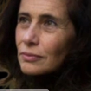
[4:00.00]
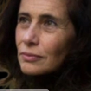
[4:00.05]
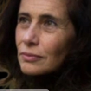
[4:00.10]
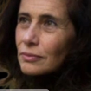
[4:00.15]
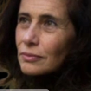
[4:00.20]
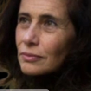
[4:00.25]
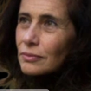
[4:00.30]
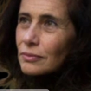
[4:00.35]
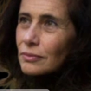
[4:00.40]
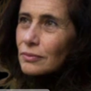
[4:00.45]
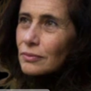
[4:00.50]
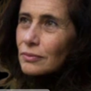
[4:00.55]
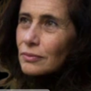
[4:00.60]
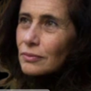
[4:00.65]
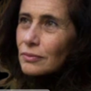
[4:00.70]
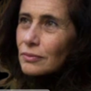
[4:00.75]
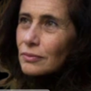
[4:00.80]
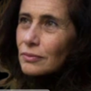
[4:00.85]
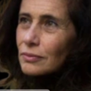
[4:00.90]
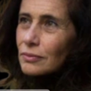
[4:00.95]

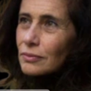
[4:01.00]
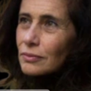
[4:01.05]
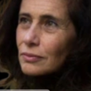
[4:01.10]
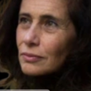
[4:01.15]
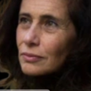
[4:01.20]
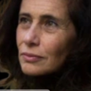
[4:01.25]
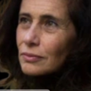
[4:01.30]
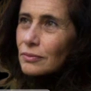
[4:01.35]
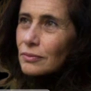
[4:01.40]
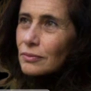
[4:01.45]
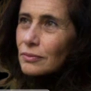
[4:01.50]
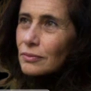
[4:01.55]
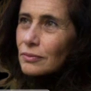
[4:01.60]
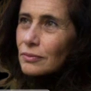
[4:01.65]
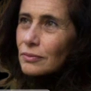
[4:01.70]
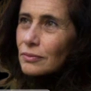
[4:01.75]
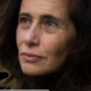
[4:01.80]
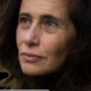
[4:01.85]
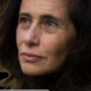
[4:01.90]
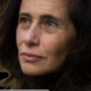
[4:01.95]

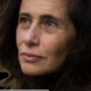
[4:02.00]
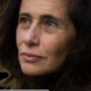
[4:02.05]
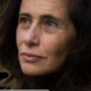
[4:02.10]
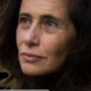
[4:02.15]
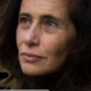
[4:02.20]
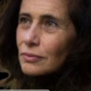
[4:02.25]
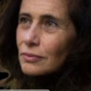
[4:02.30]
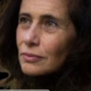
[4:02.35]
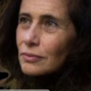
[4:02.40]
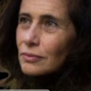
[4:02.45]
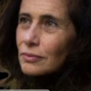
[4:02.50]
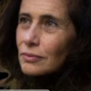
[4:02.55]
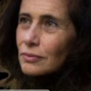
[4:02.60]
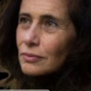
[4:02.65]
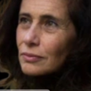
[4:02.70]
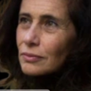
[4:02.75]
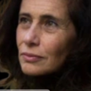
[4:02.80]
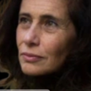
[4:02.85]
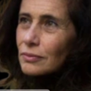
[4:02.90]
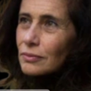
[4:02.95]

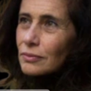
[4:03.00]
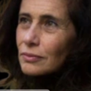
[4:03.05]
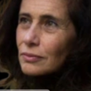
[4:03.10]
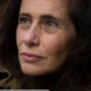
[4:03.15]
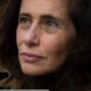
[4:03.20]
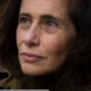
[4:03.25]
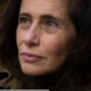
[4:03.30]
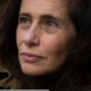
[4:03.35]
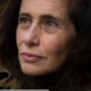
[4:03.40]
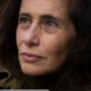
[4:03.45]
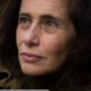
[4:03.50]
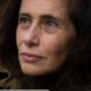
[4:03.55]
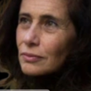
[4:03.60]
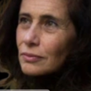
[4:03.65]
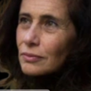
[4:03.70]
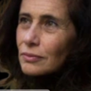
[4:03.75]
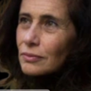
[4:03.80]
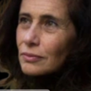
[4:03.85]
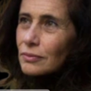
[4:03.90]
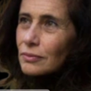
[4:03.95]

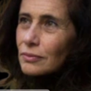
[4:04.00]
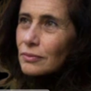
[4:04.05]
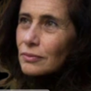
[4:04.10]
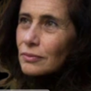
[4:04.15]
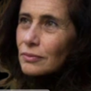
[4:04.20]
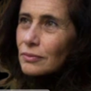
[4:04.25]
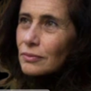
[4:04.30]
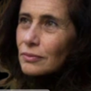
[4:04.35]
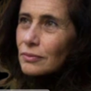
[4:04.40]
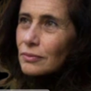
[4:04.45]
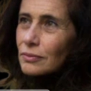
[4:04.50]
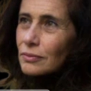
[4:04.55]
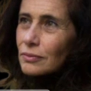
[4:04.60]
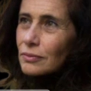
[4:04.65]
The face doesn't move, so there is nothing to read.